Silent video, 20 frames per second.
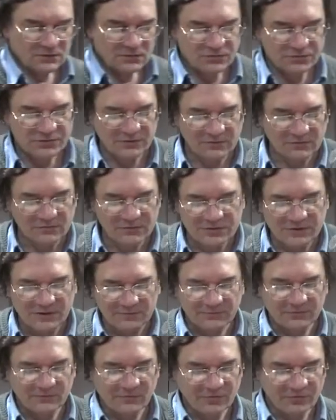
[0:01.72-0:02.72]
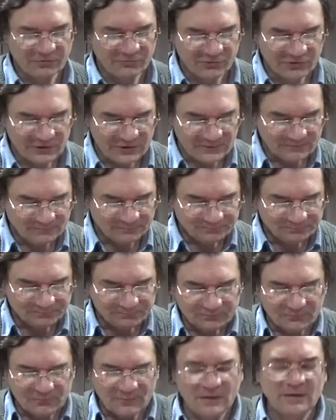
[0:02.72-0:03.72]
Joel chapter three.
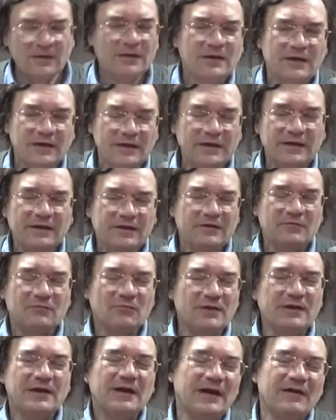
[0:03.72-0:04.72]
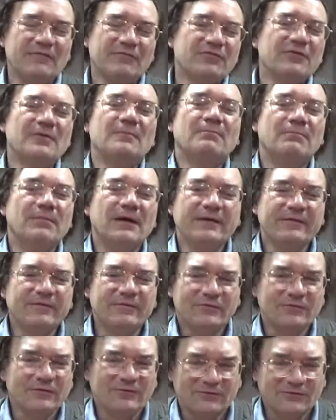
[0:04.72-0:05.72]
Here we have the
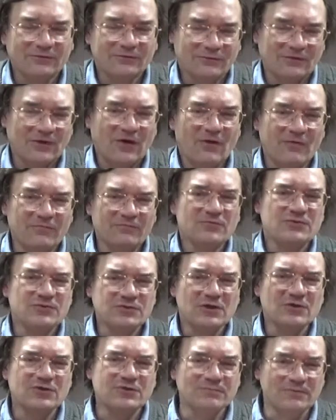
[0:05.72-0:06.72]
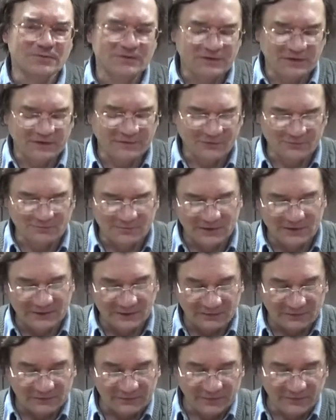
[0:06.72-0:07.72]
basis of judgment
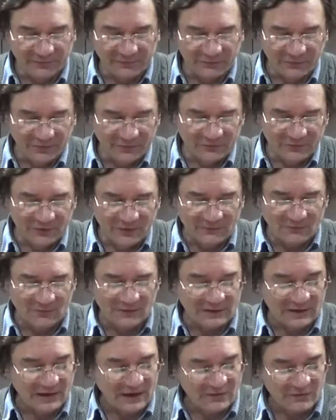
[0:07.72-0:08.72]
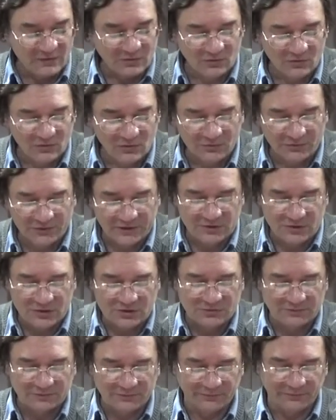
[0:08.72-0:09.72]
explained. God says, I will gather all
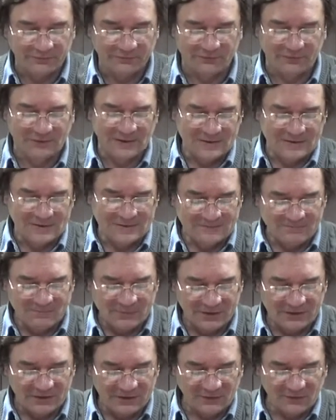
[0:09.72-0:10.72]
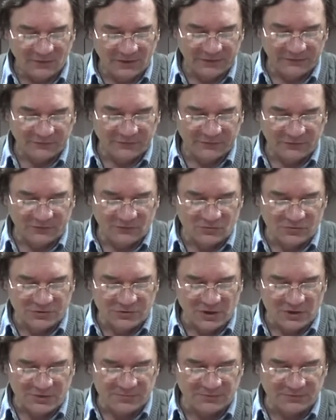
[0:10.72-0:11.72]
nations and I will execute
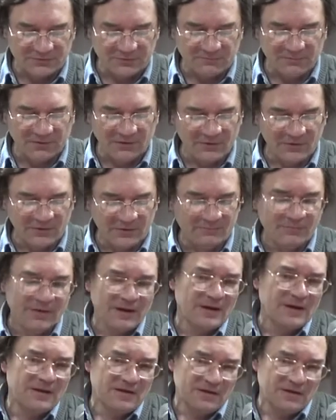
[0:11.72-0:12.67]
judgment upon them